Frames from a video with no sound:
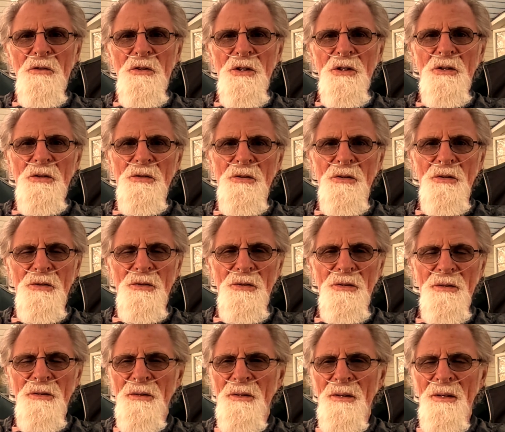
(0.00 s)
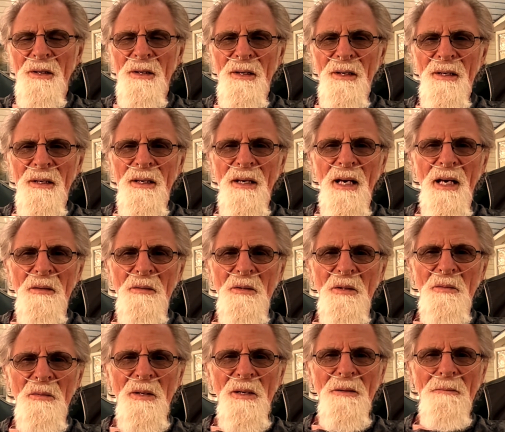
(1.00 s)
Jesus came
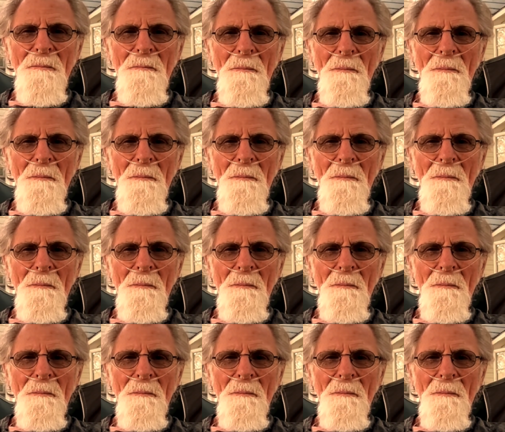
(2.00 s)
to me.